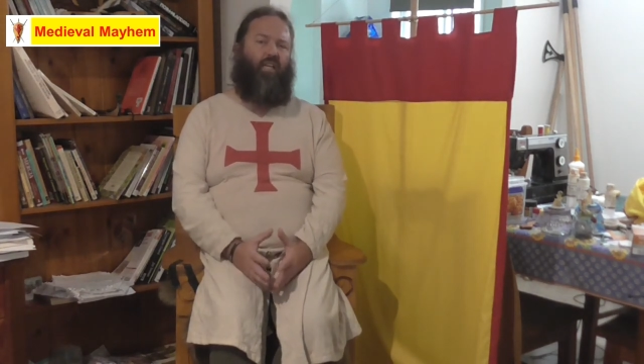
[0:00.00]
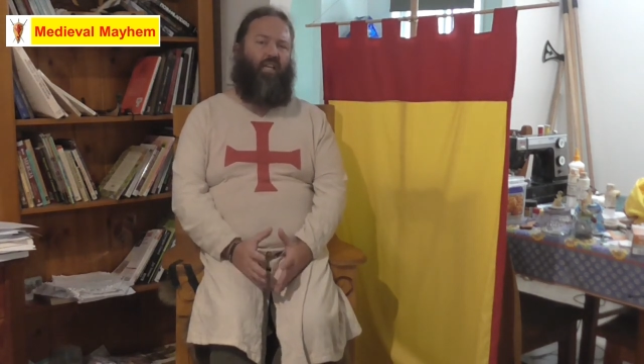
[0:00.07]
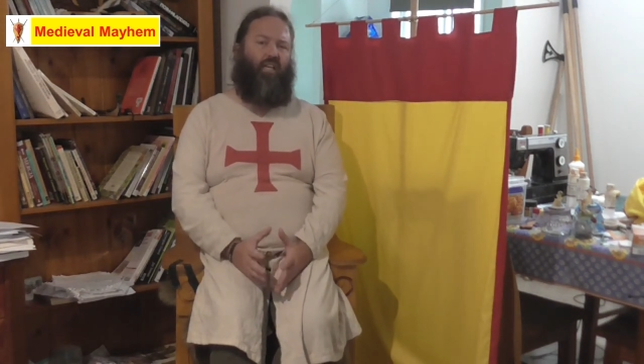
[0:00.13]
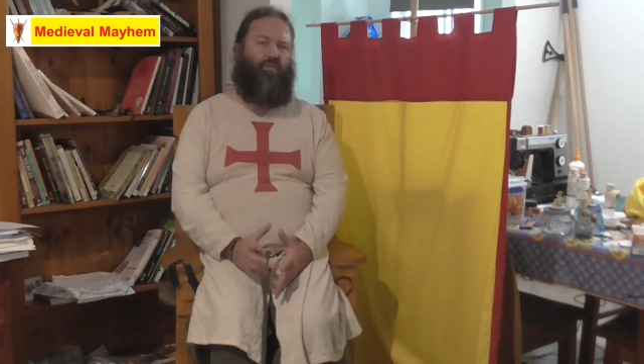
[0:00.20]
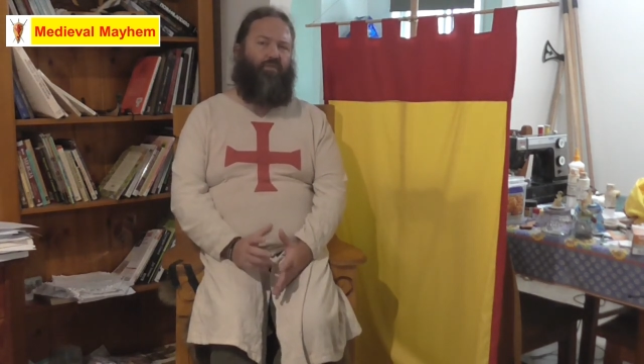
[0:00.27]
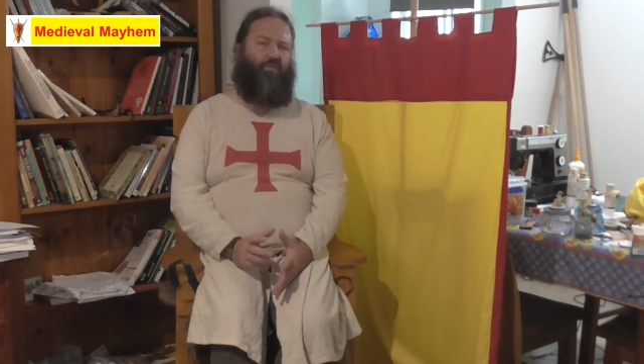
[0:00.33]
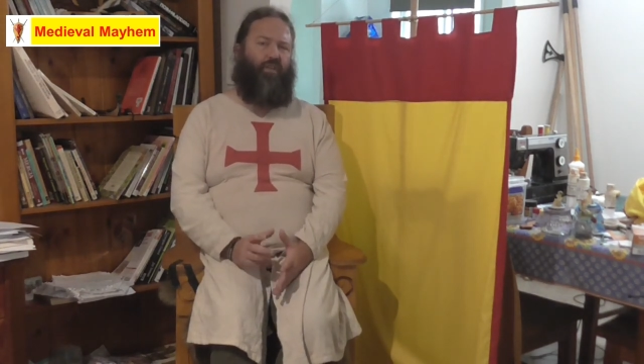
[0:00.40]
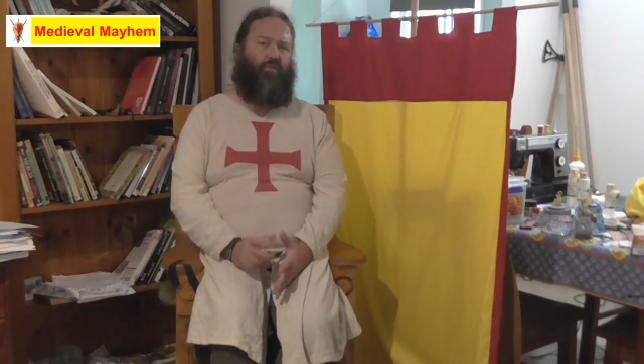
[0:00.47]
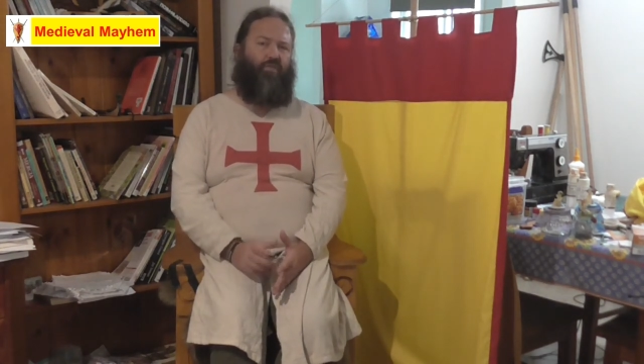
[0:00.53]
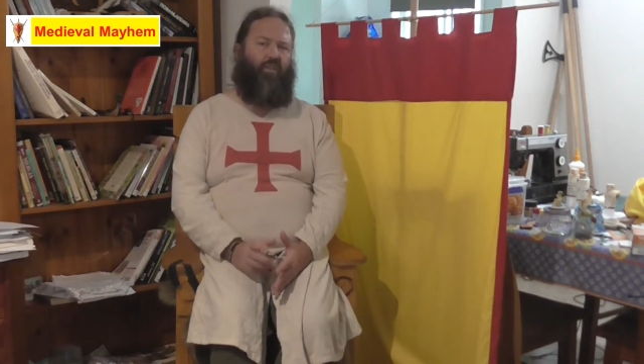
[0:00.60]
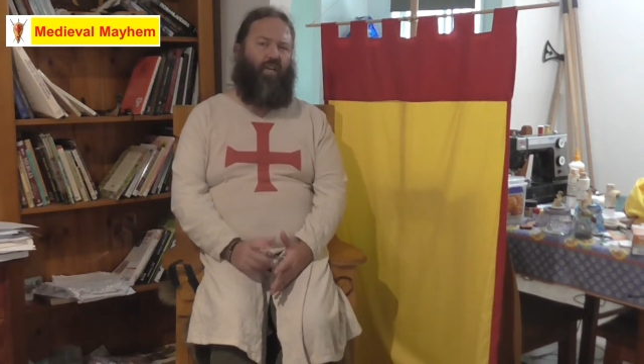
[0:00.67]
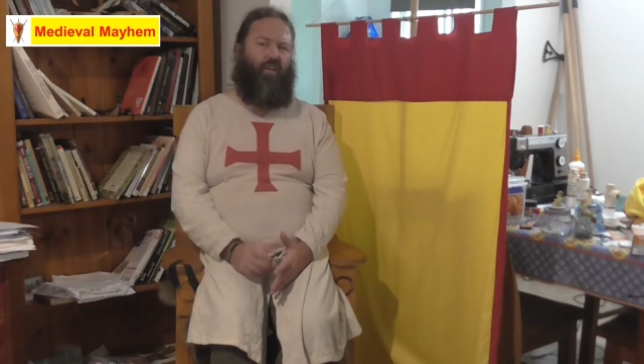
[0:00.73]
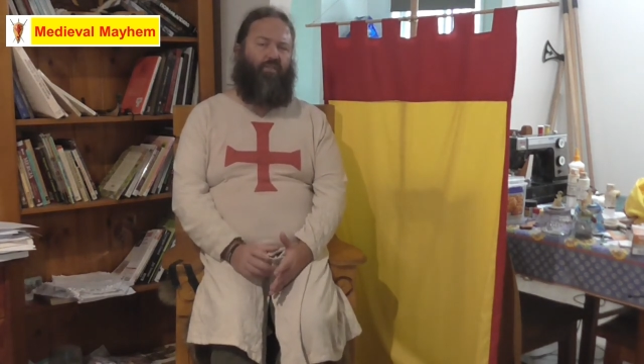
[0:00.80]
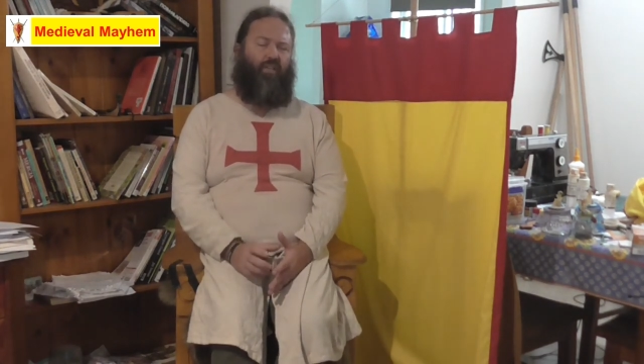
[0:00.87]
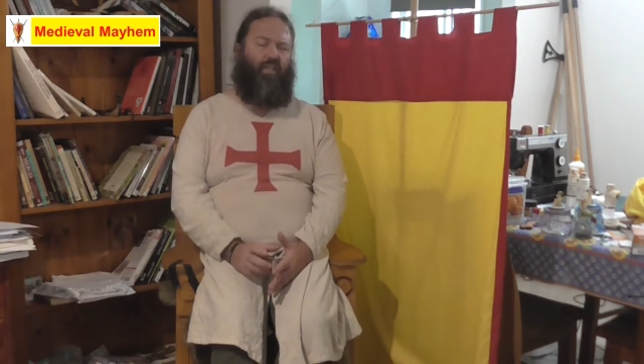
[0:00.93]
If
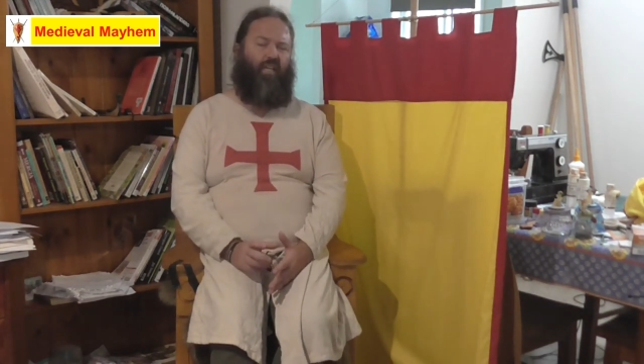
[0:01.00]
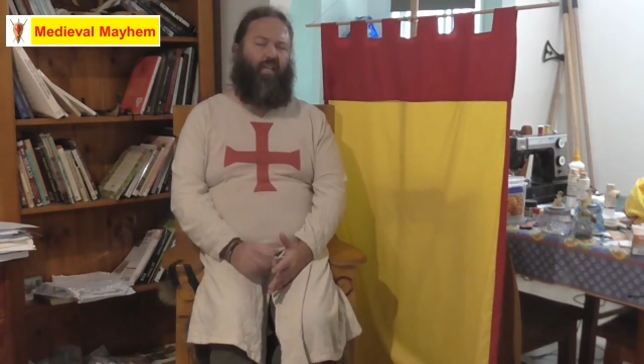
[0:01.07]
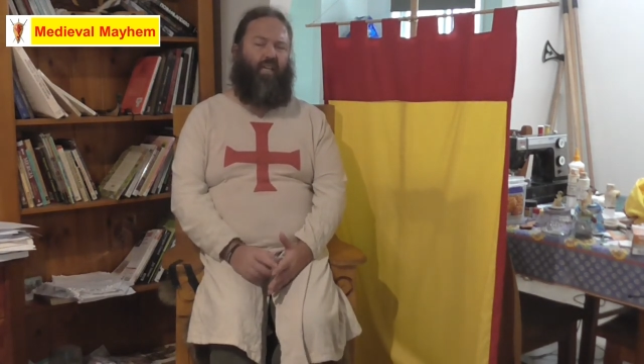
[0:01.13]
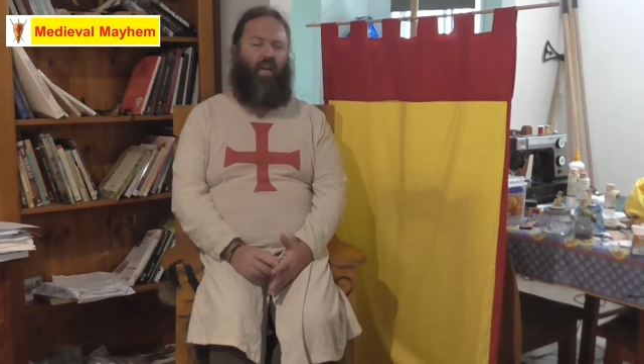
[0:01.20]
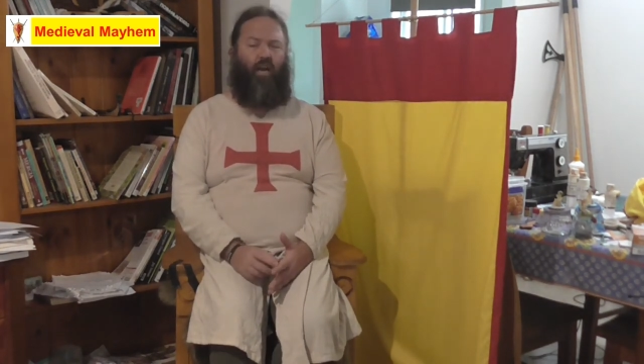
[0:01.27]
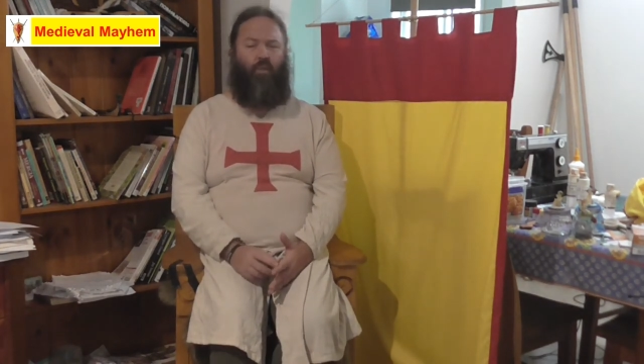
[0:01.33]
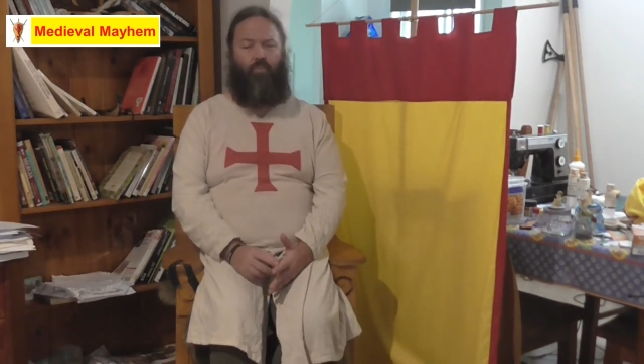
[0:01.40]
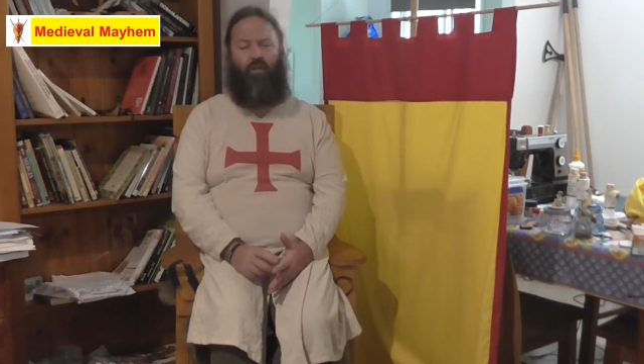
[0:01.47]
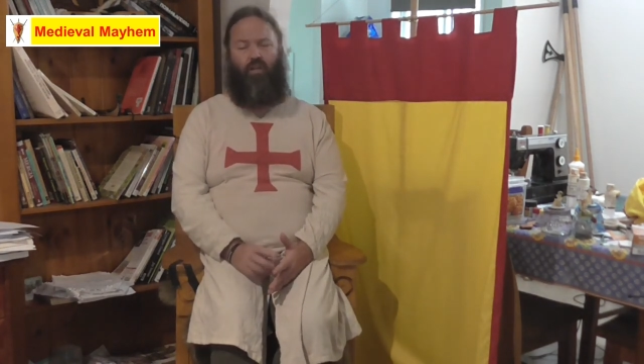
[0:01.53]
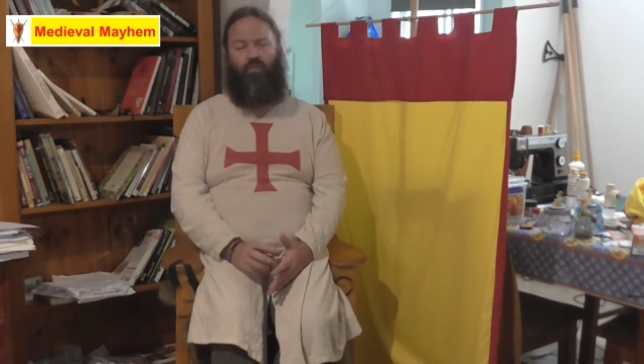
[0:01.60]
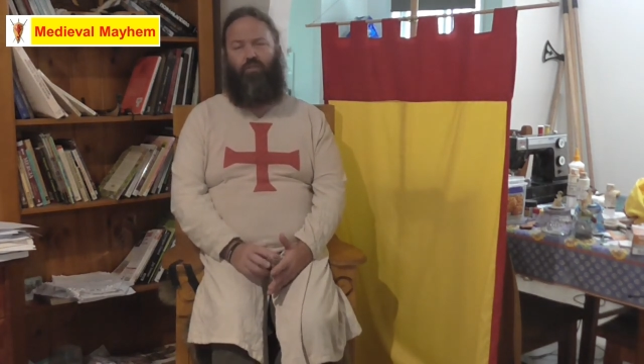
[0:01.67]
nothing had happened,